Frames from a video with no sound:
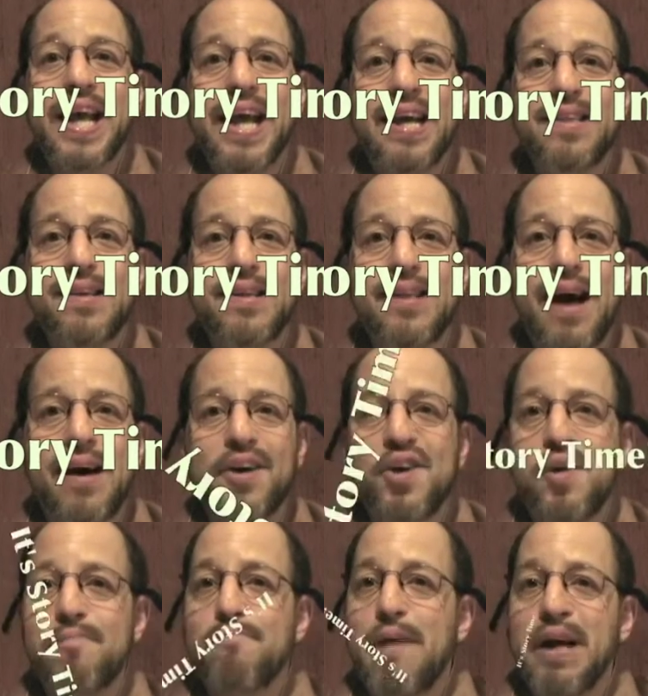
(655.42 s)
Kindelach,
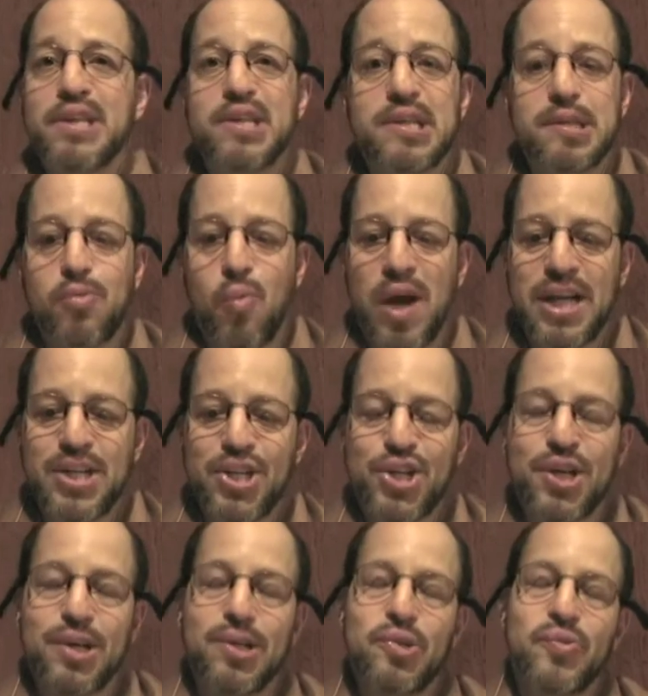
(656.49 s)
my sweet
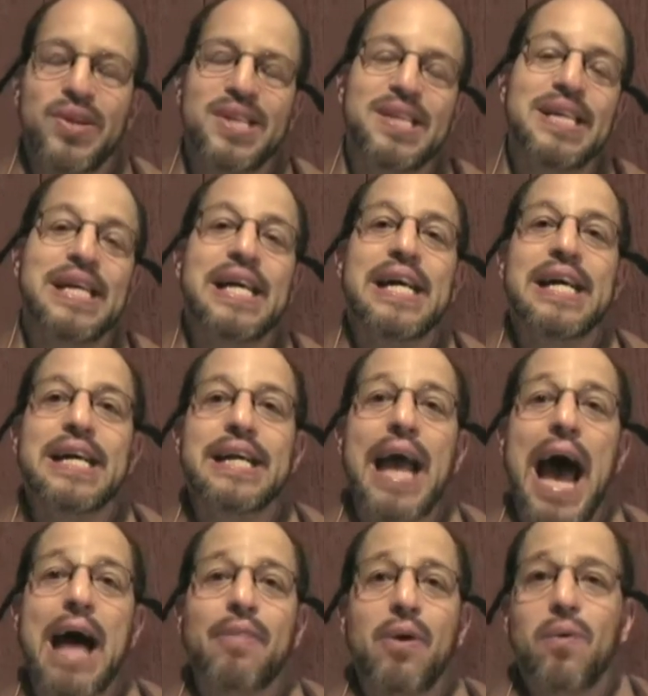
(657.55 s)
children,
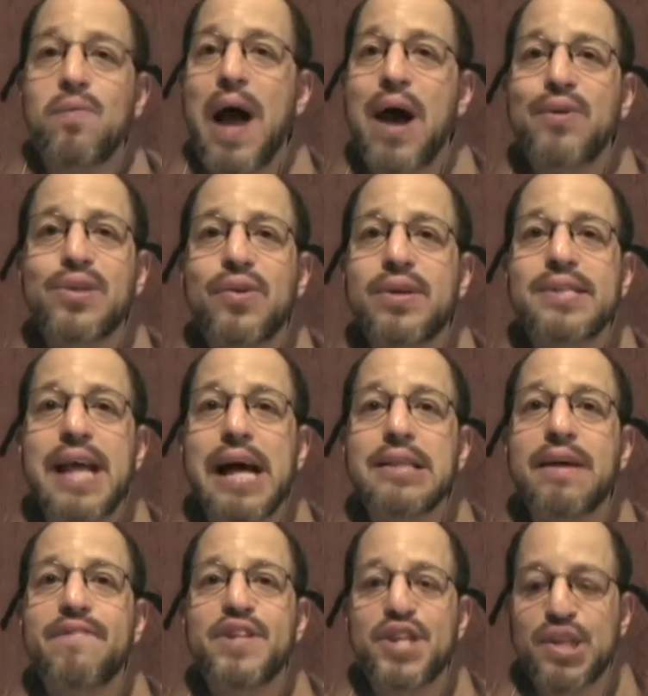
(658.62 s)
gather round your
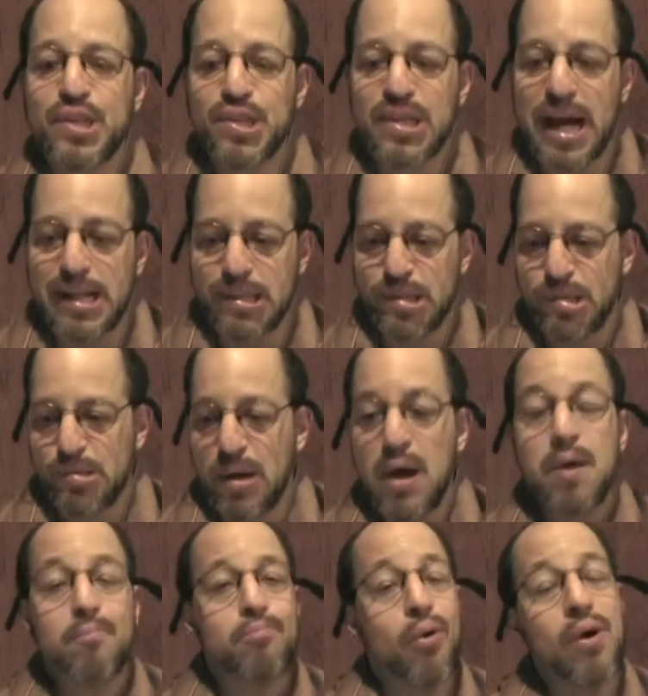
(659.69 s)
television sets,
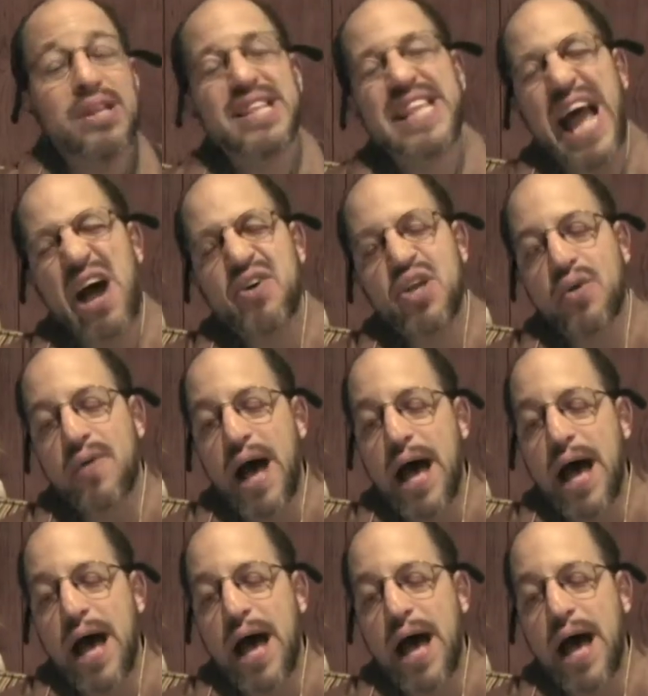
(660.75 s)
put down your